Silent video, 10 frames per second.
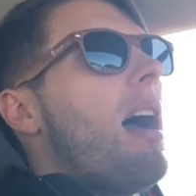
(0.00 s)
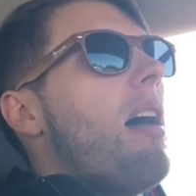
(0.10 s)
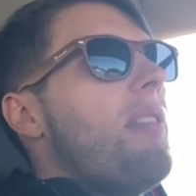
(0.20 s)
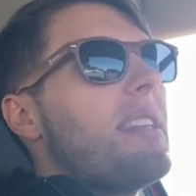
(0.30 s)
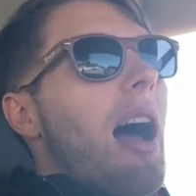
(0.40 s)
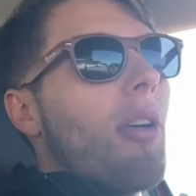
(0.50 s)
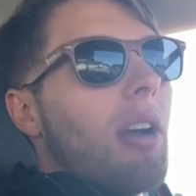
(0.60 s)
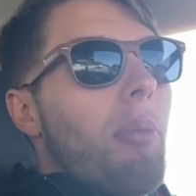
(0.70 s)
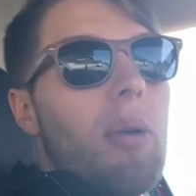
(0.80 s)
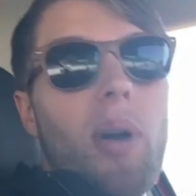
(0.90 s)
of this
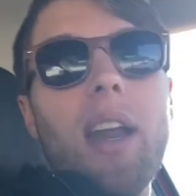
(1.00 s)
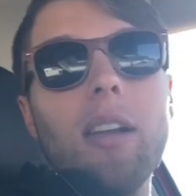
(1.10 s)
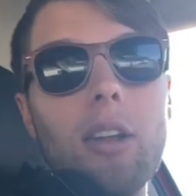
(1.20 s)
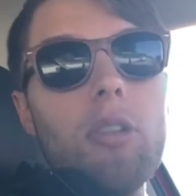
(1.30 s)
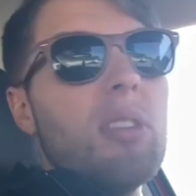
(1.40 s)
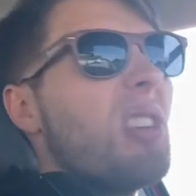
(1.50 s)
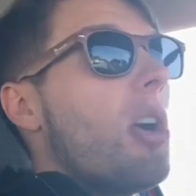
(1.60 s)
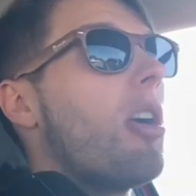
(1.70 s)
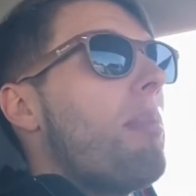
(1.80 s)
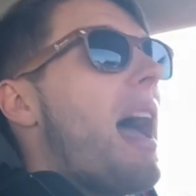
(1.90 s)
outcome, we win, lose,
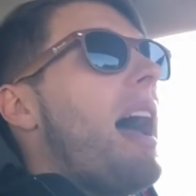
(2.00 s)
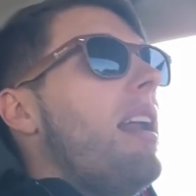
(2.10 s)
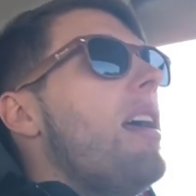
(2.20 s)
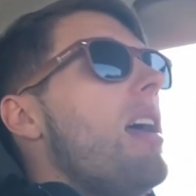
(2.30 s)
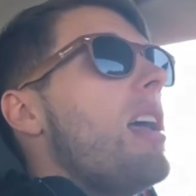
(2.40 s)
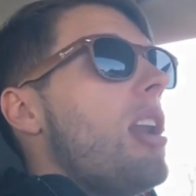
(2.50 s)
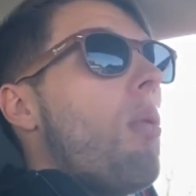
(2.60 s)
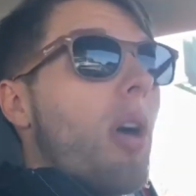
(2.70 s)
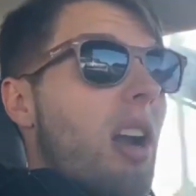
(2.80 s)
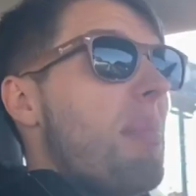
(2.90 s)
good or bad, you know,
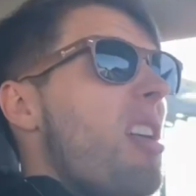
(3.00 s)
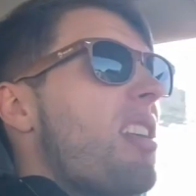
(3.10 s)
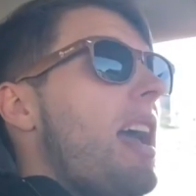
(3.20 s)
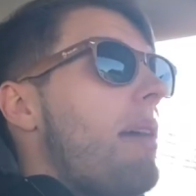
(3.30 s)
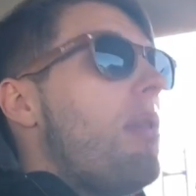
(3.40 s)
we're going to be okay.